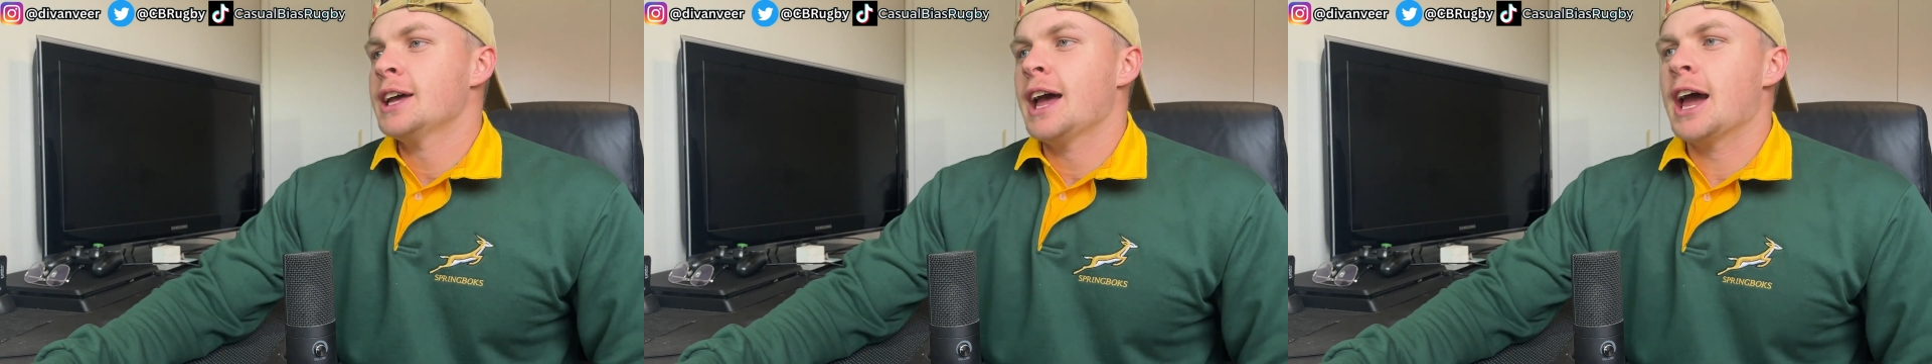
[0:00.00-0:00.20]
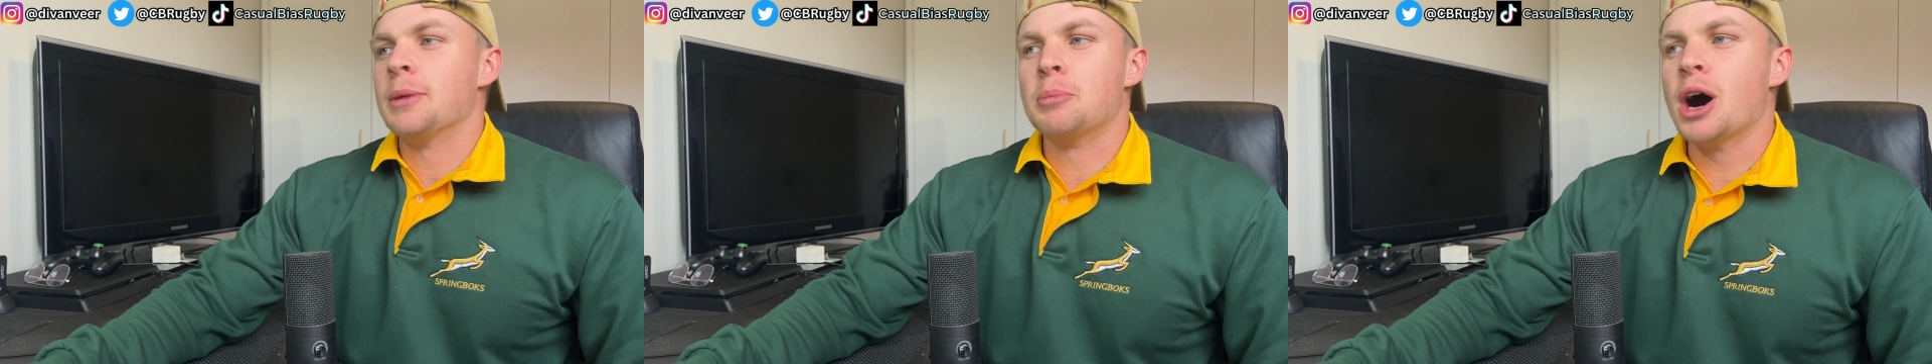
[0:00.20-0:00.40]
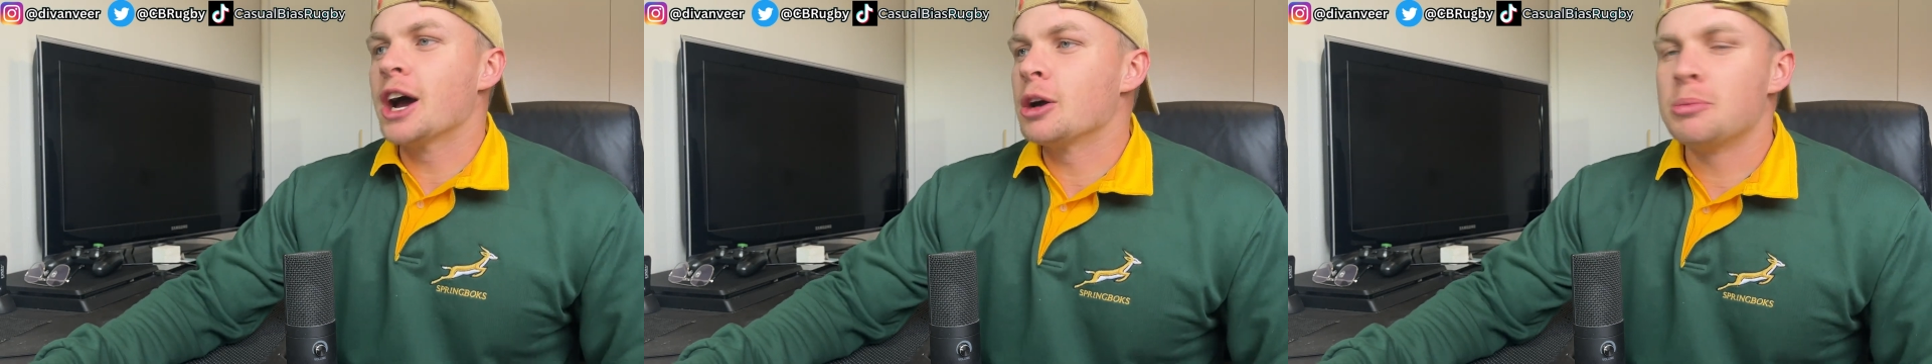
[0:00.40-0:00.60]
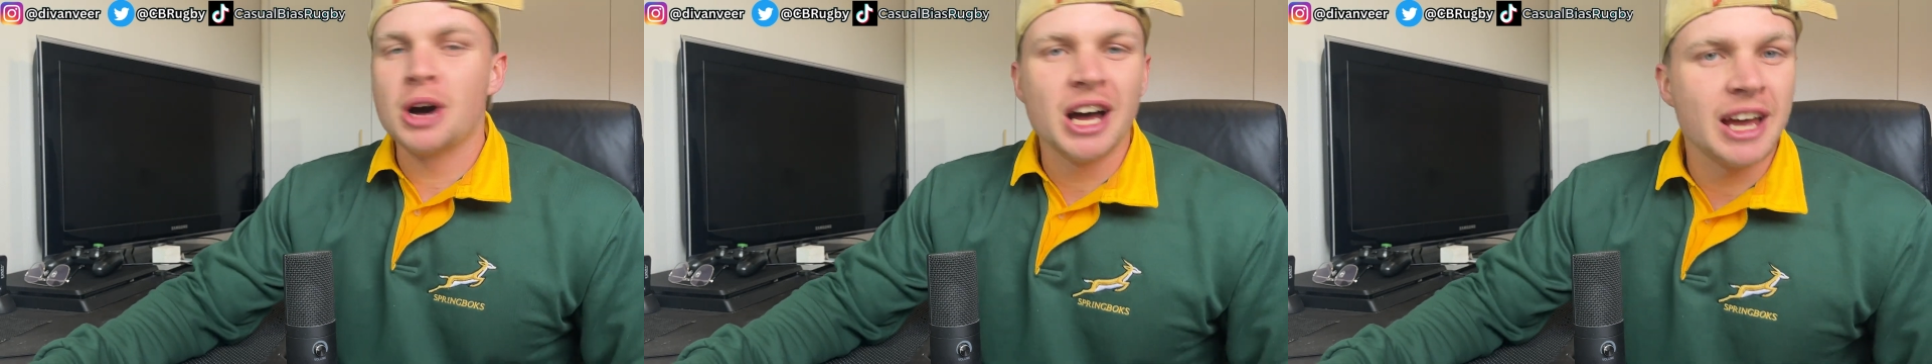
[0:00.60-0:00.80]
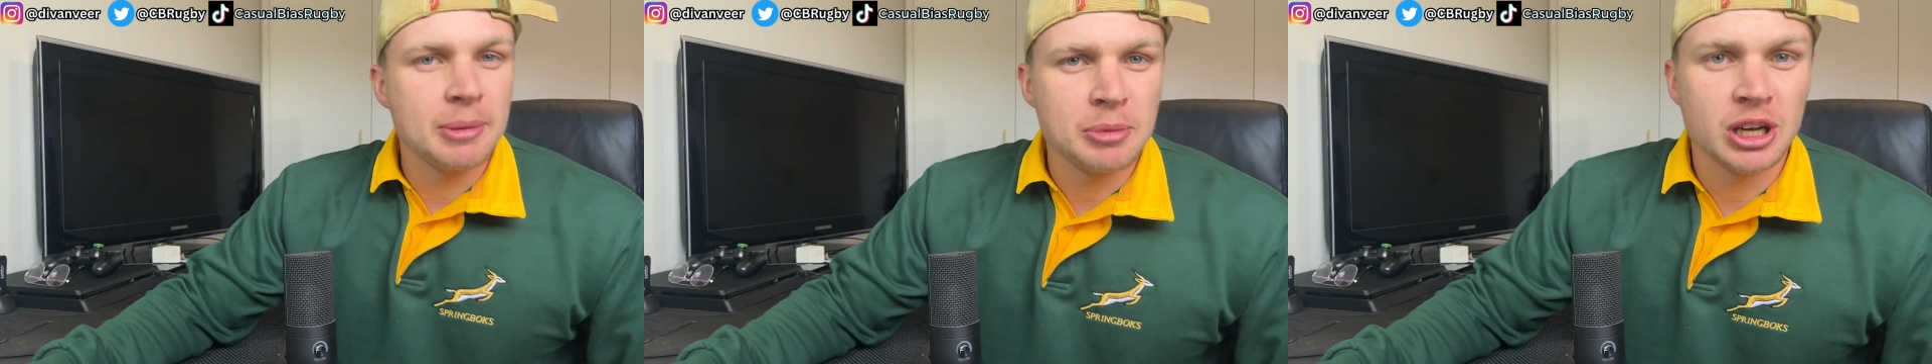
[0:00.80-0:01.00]
And my oh
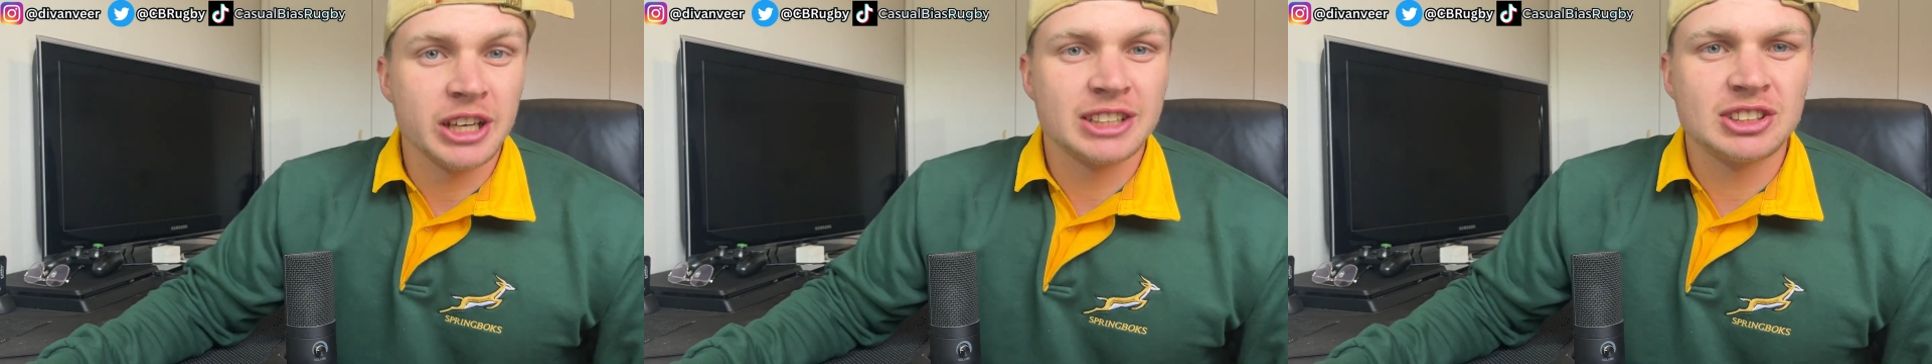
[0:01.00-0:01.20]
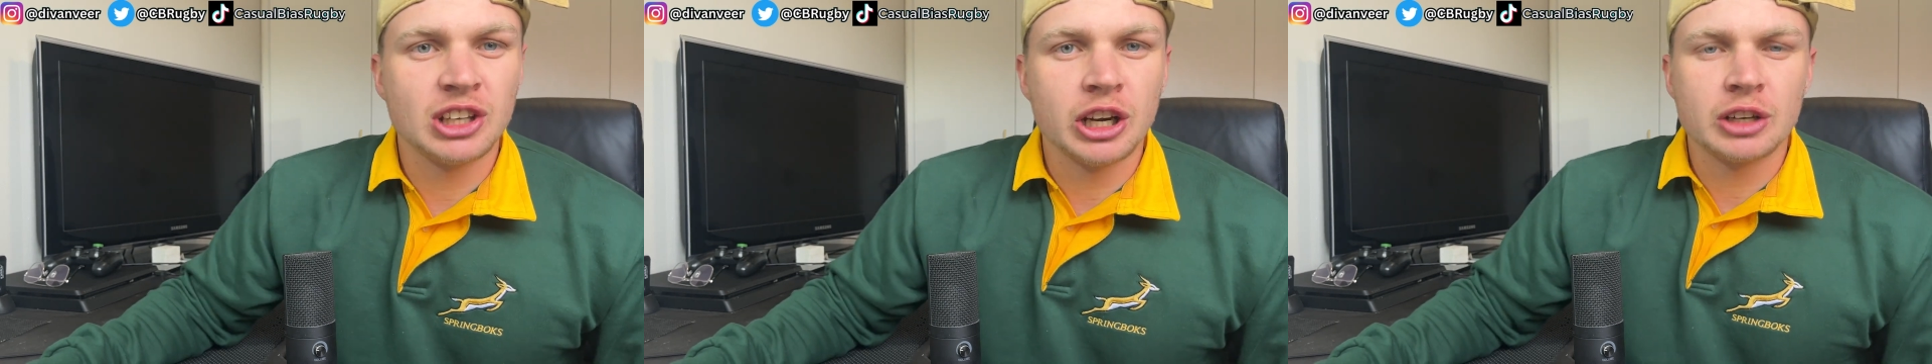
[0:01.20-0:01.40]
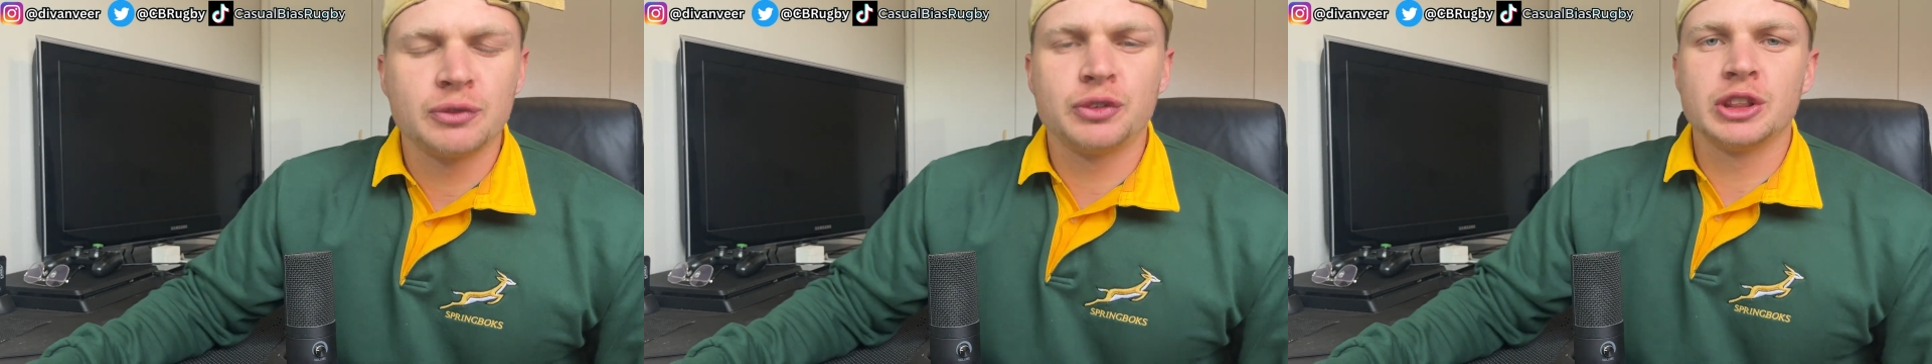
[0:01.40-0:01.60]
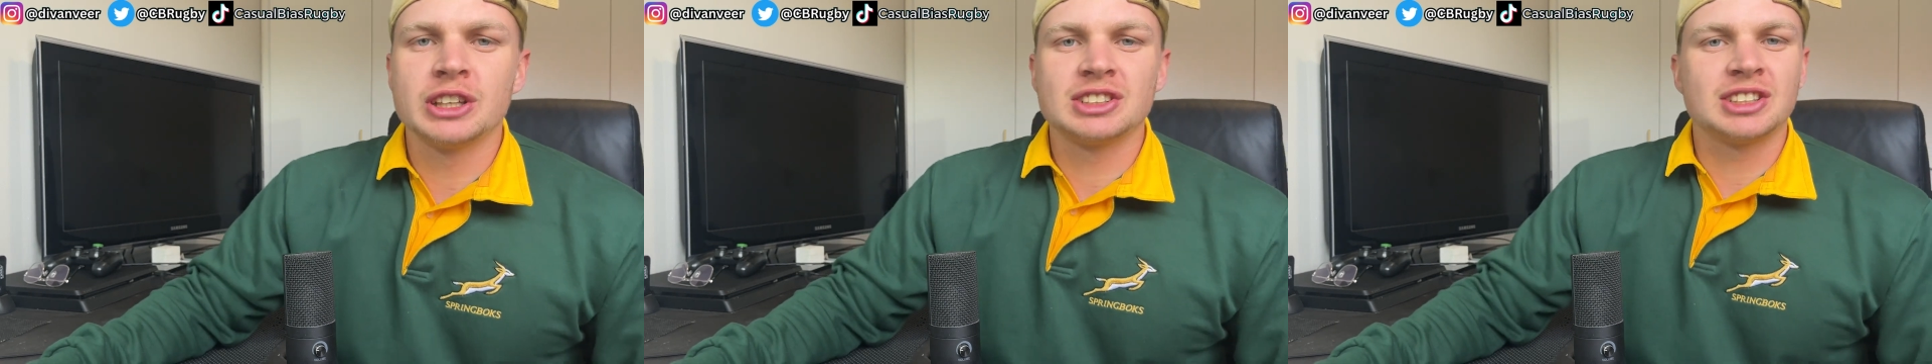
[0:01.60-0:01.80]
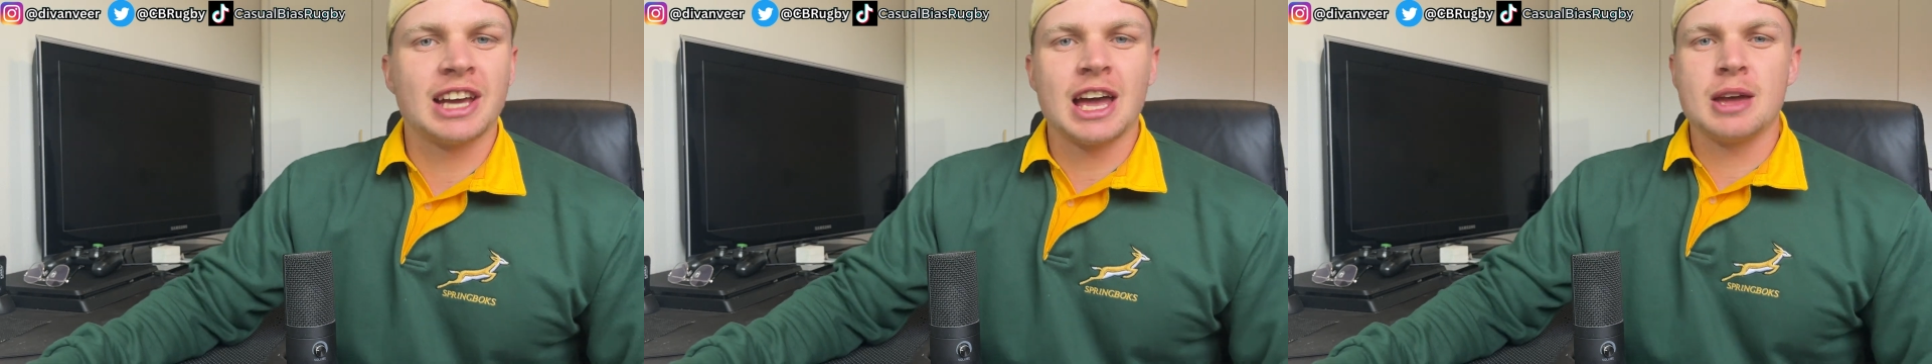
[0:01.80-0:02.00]
my, am I excited for
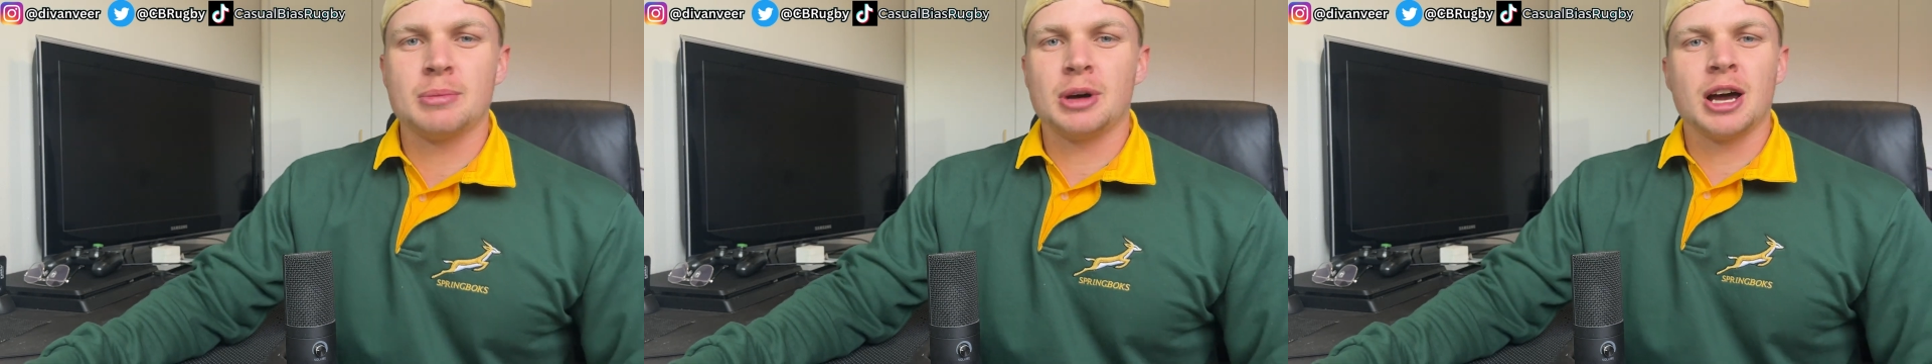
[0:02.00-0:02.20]
this game.